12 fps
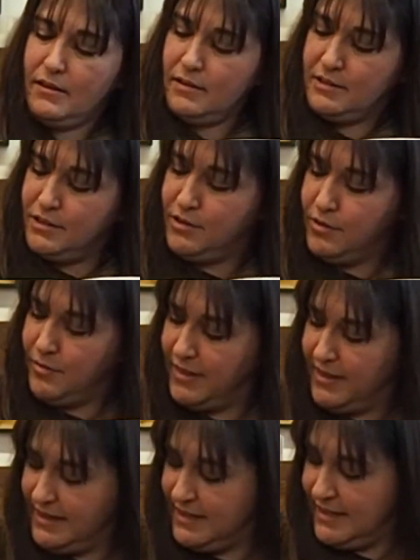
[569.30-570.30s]
Do you know what
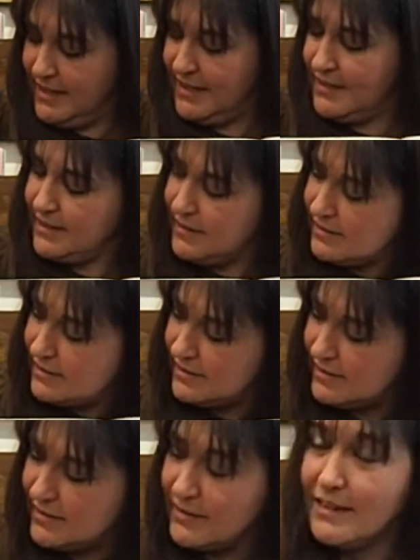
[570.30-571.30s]
this is?
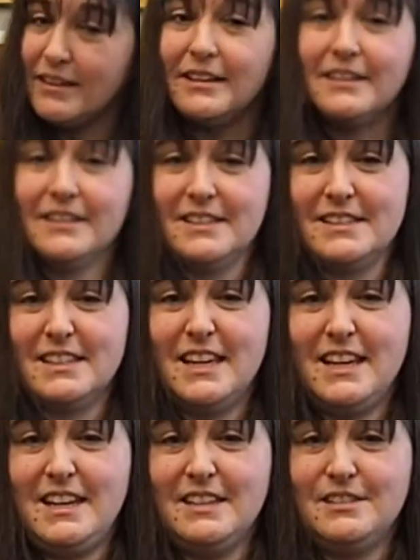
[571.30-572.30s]
This
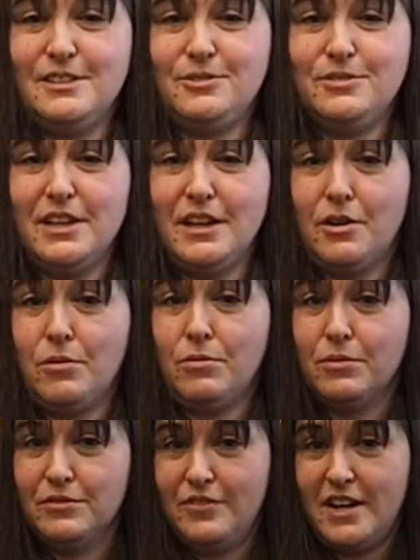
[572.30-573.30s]
lady is using an
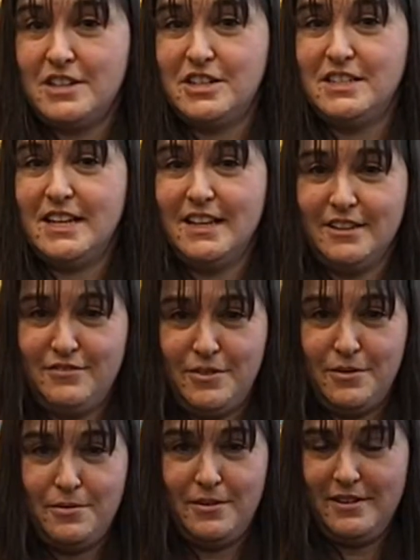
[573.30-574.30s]
old-fashioned
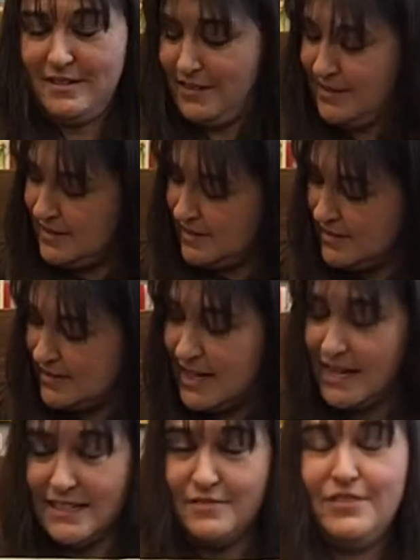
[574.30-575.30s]
telephone. That
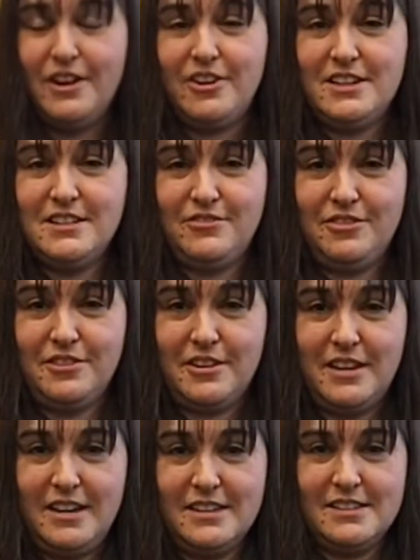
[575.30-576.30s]
is very different
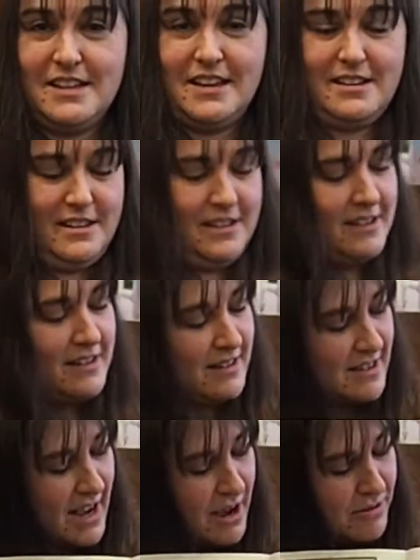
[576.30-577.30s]
looking, isn't it?
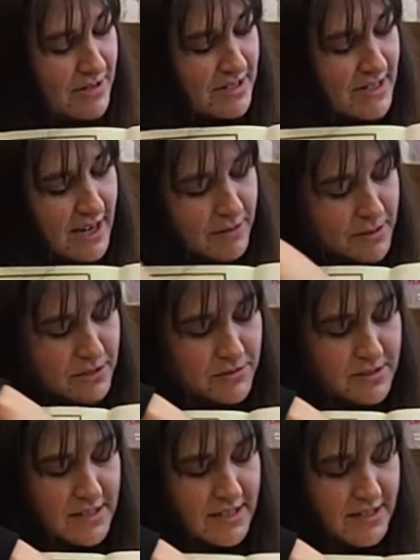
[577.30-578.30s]
Now, today we
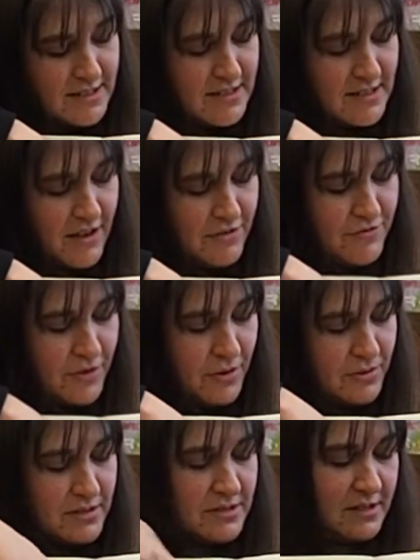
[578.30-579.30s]
use these cell
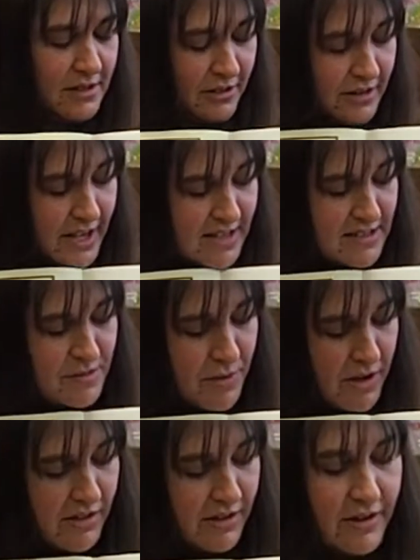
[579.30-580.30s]
phones. They're a lot
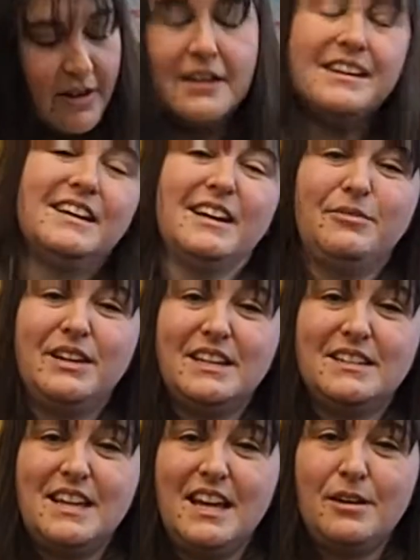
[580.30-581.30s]
smaller and we
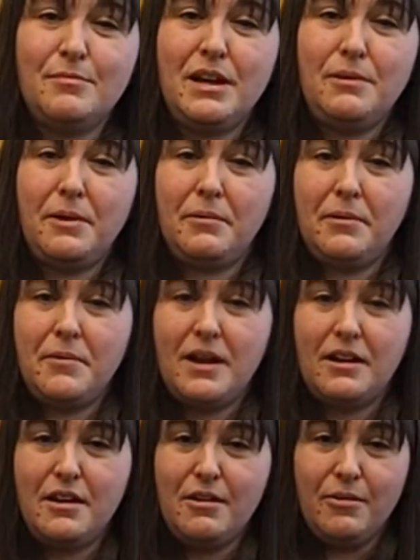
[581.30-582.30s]
can take them anywhere we want
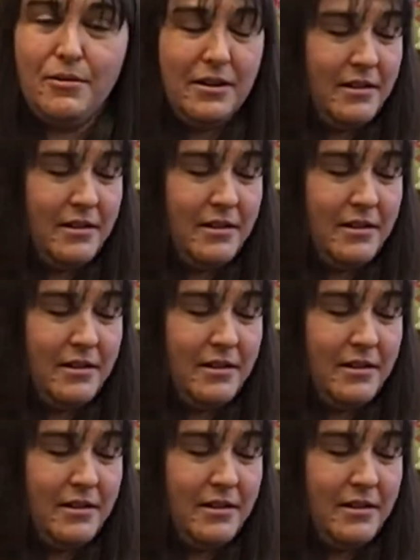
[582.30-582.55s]
to go.